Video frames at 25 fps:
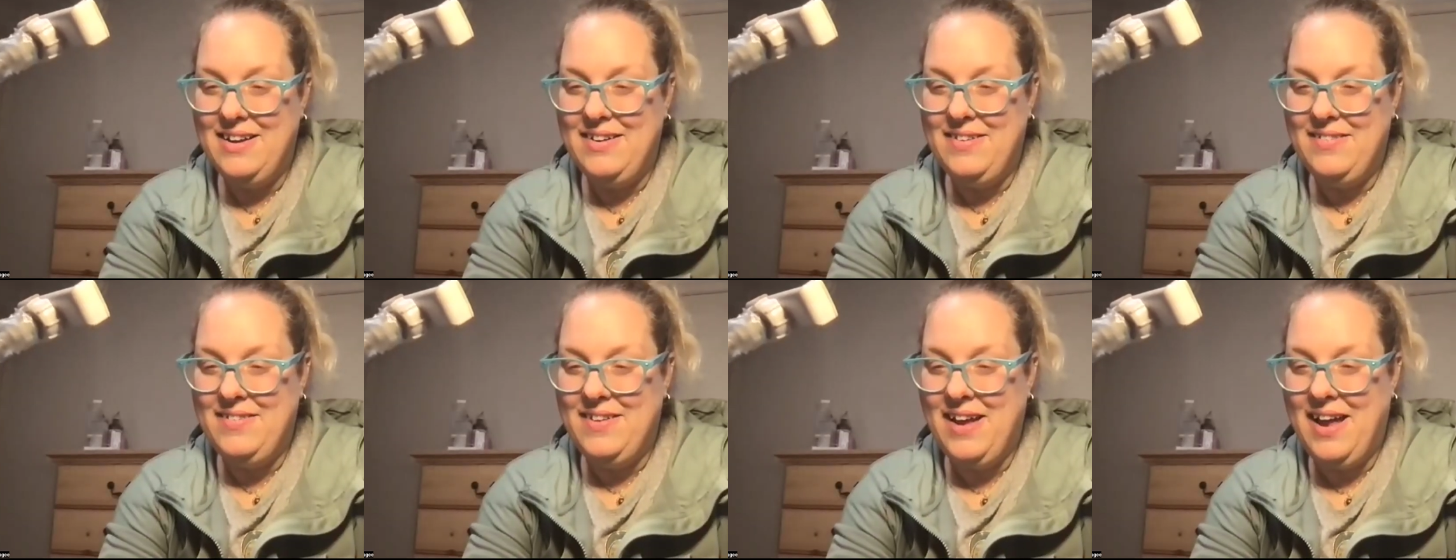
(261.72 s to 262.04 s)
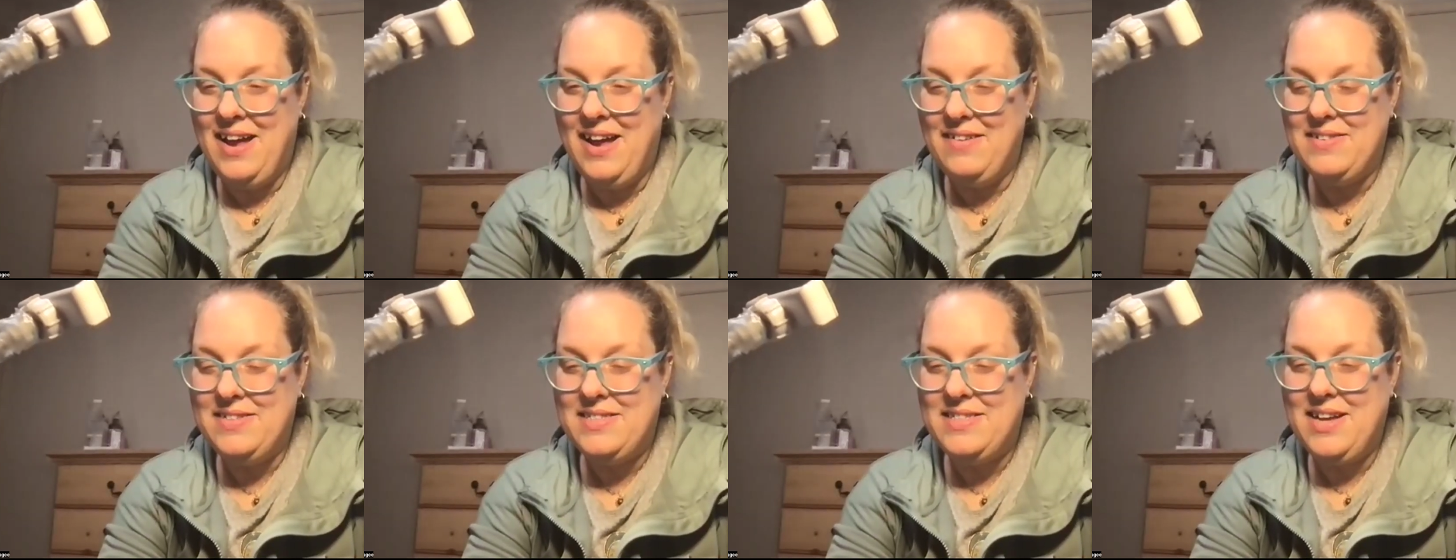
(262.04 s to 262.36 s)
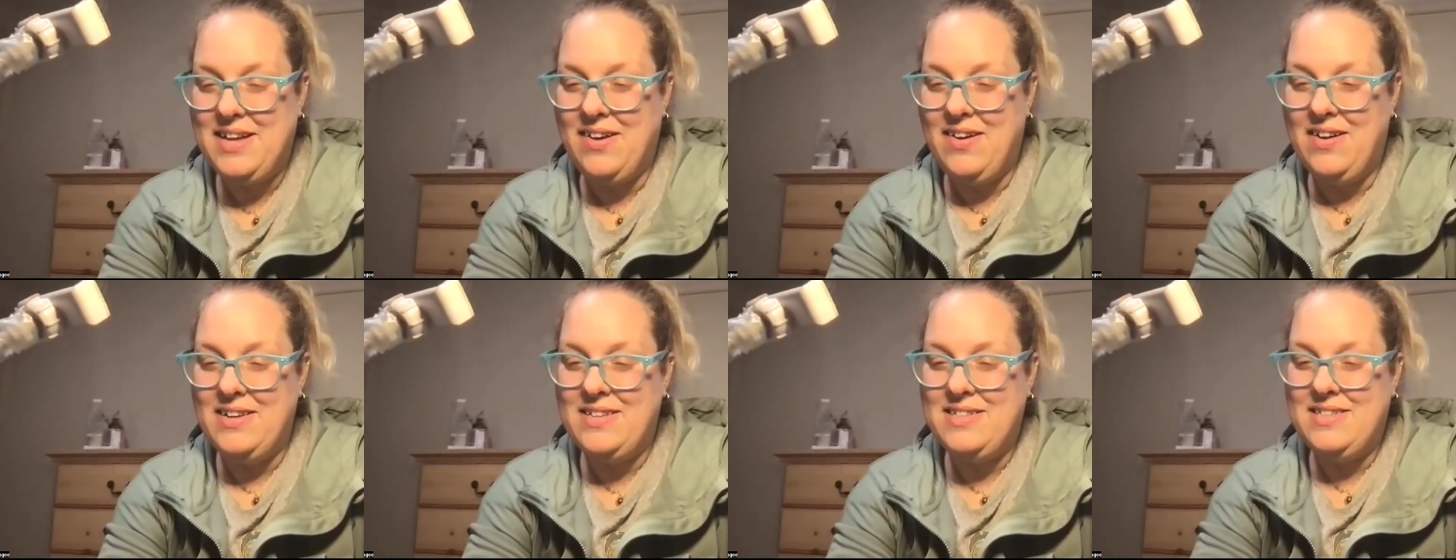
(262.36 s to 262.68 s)
we have
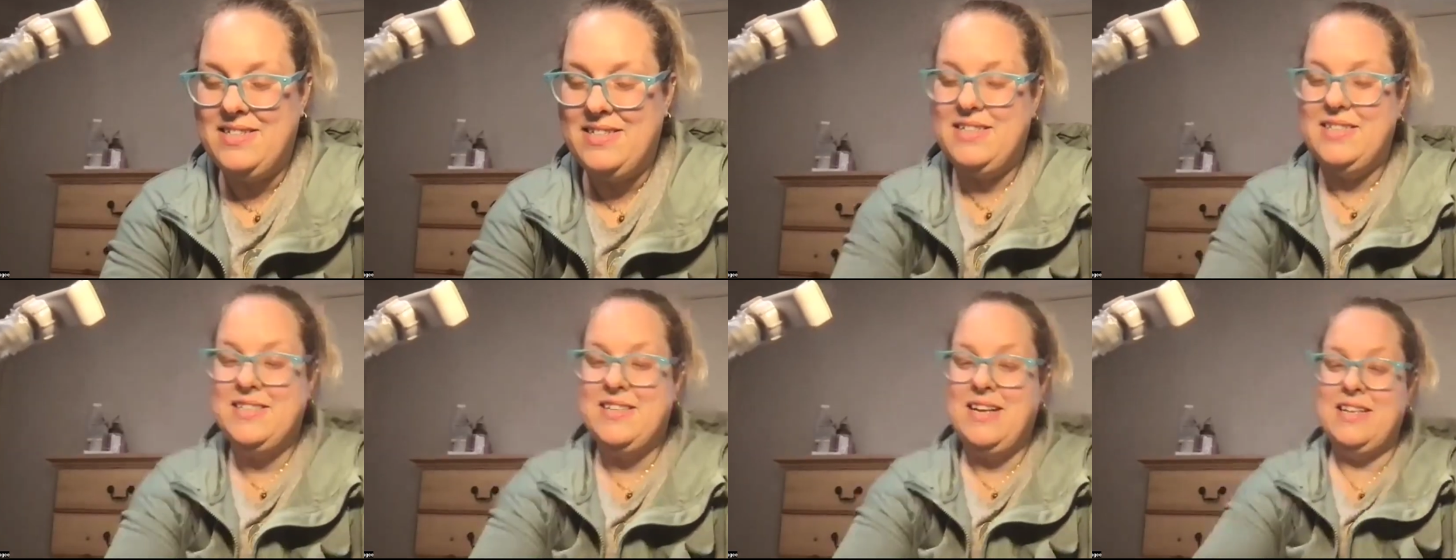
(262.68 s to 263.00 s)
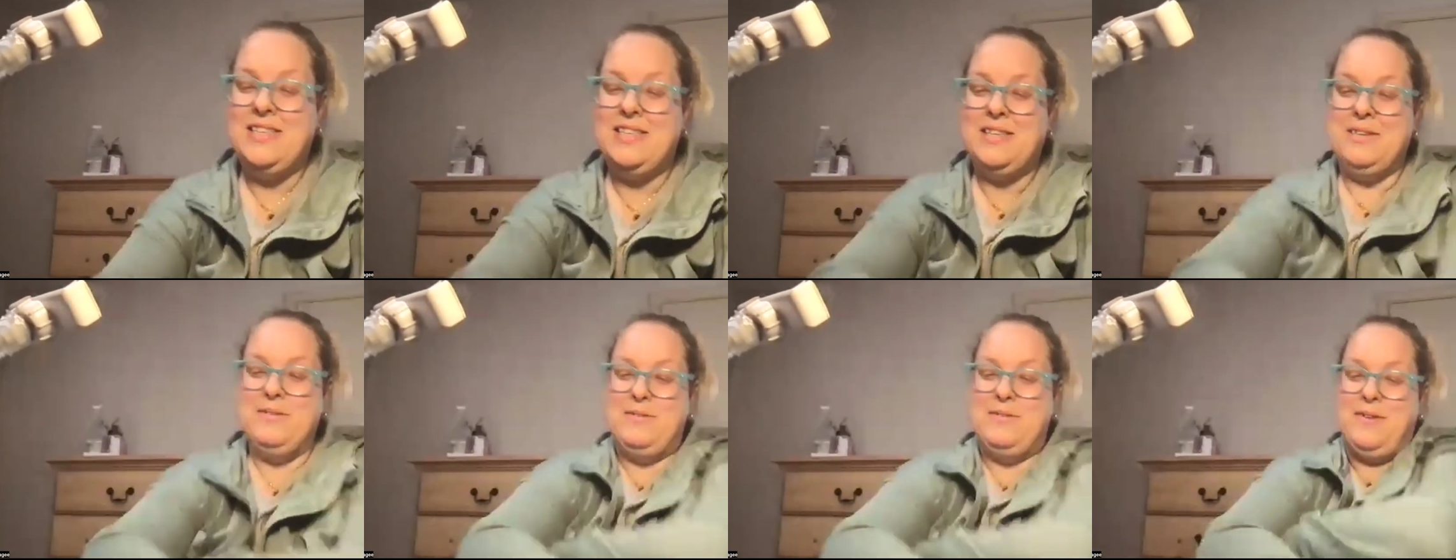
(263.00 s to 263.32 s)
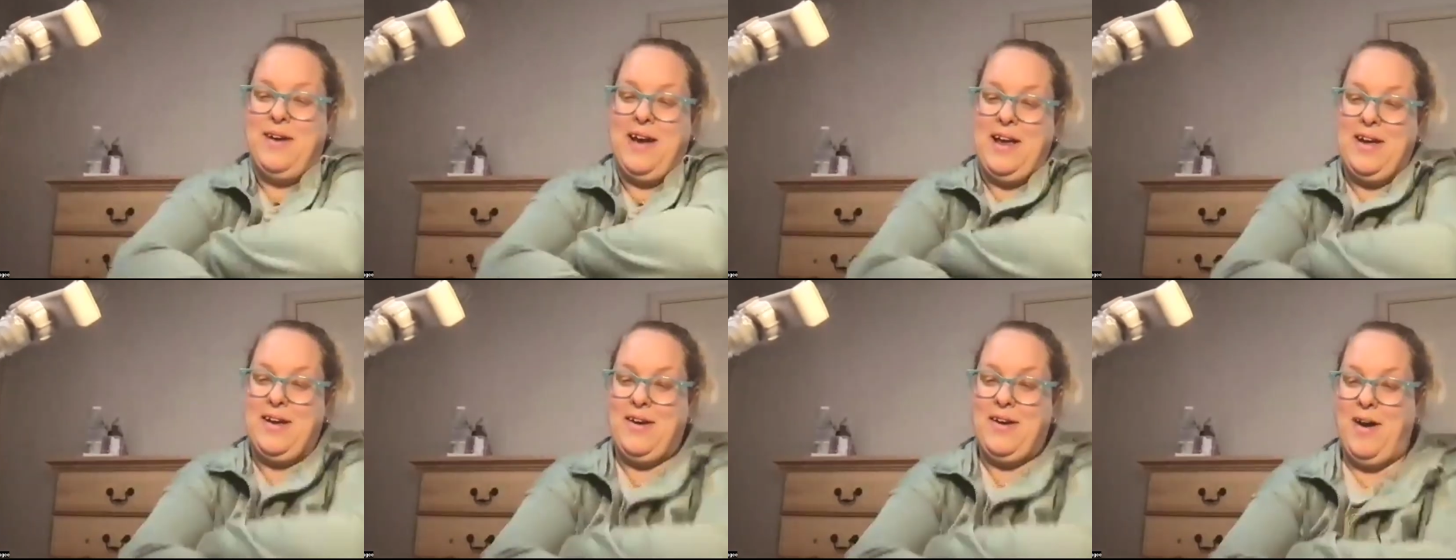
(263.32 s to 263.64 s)
Sarah. She's got some
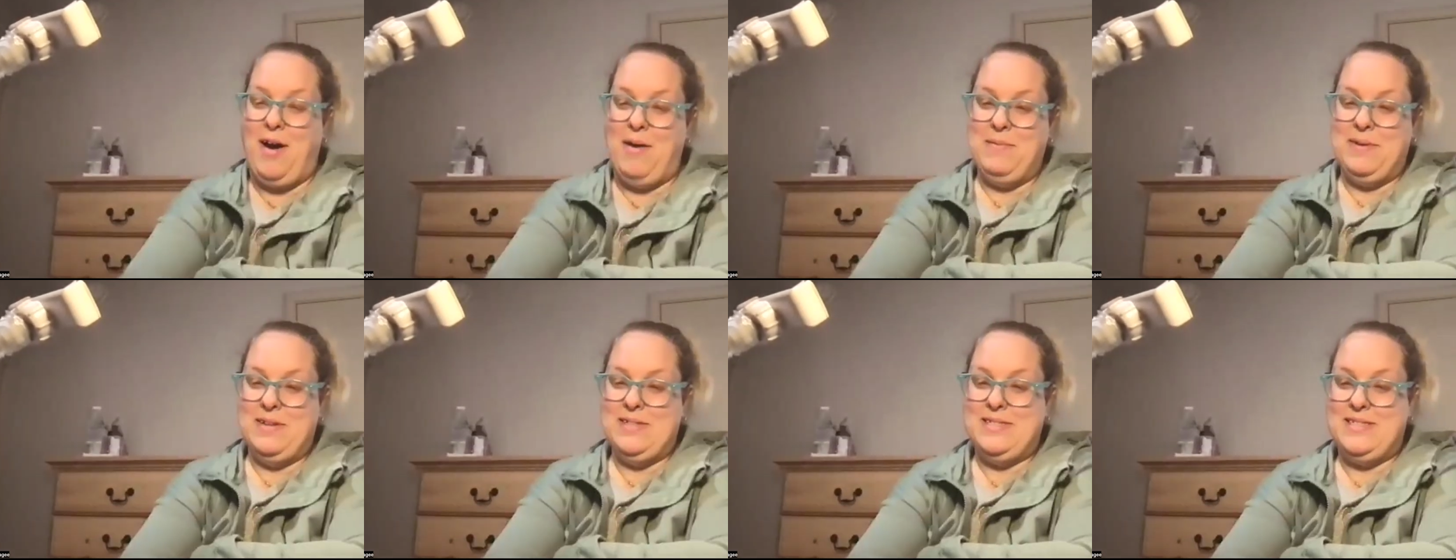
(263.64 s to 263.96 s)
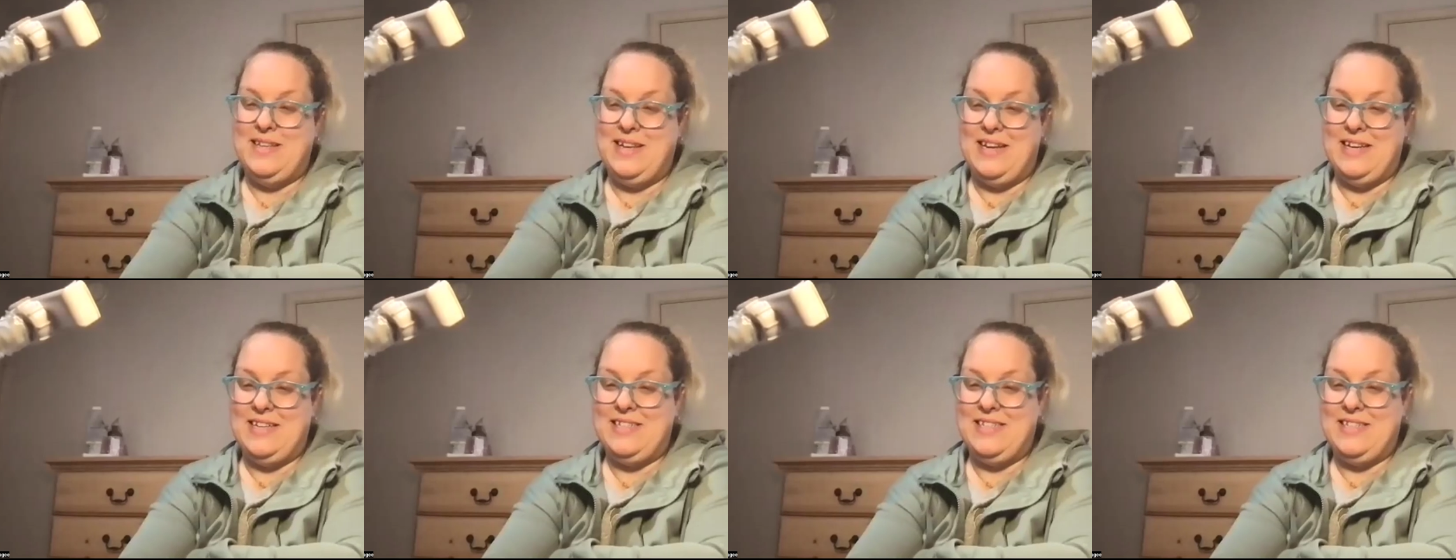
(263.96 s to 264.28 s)
great comments today.